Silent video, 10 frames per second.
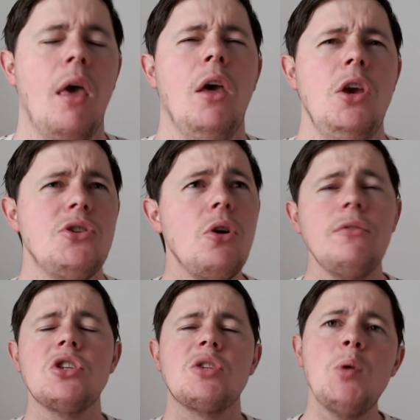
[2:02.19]
He's
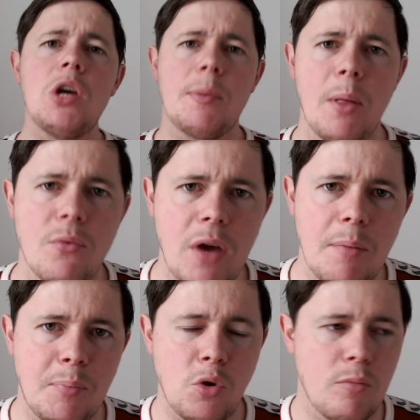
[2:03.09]
often spoke about the
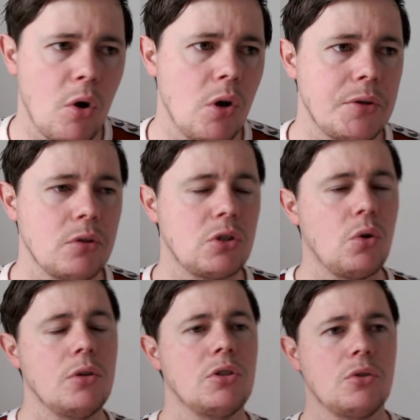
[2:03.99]
Red Bull model, so
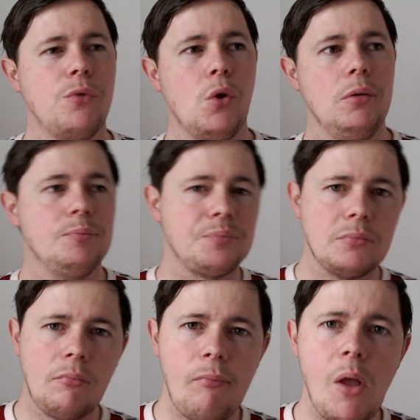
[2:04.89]
on and so forth.
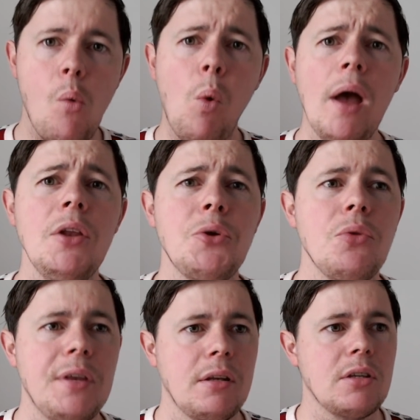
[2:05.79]
And while I
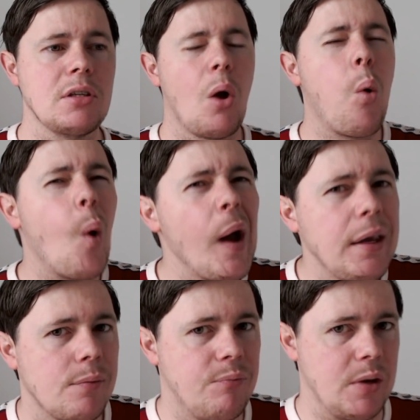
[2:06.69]
don't think this
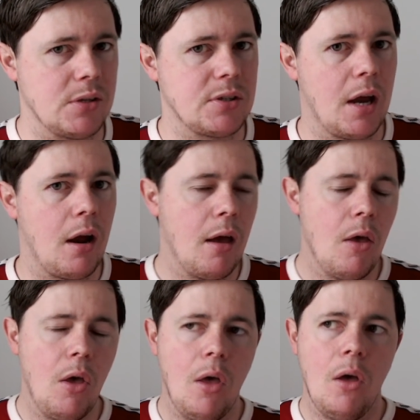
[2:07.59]
quite fits that,
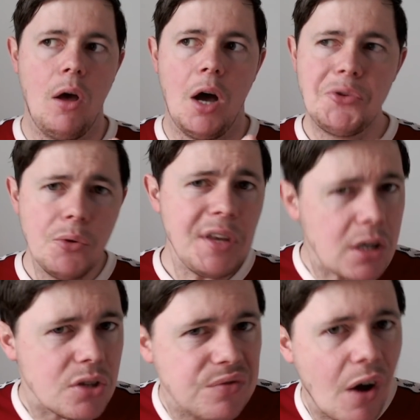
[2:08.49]
I don't think
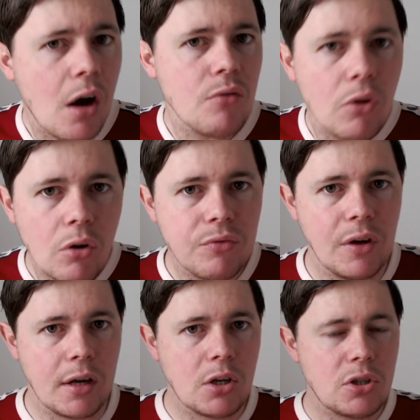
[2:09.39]
it's far off
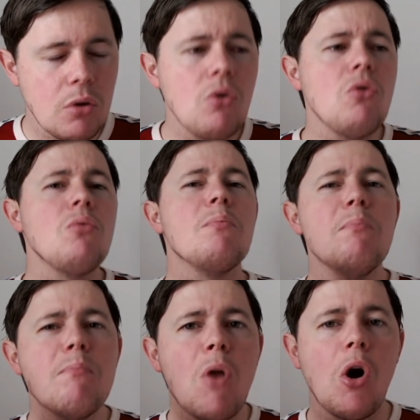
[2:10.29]
it, because the whole
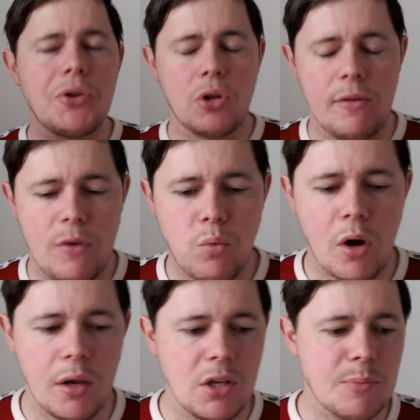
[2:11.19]
model, if you
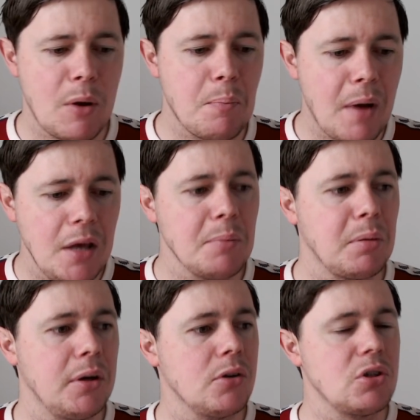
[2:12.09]
want, is about buying
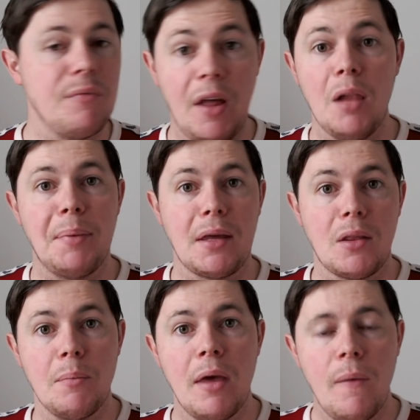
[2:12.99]
players, developing
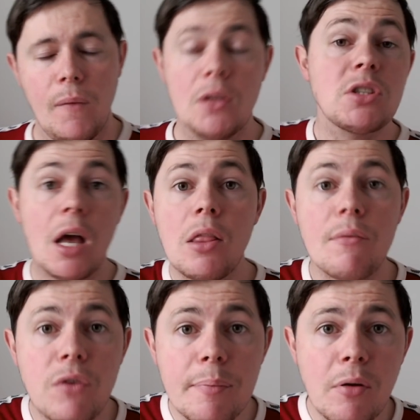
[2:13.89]
them, and selling them
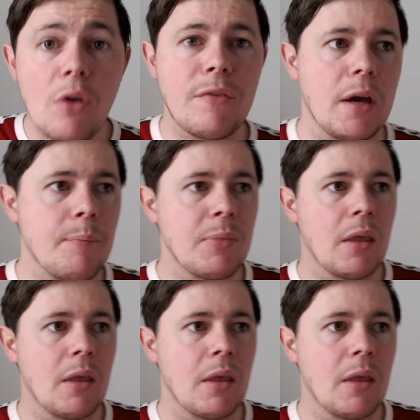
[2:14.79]
for a profit.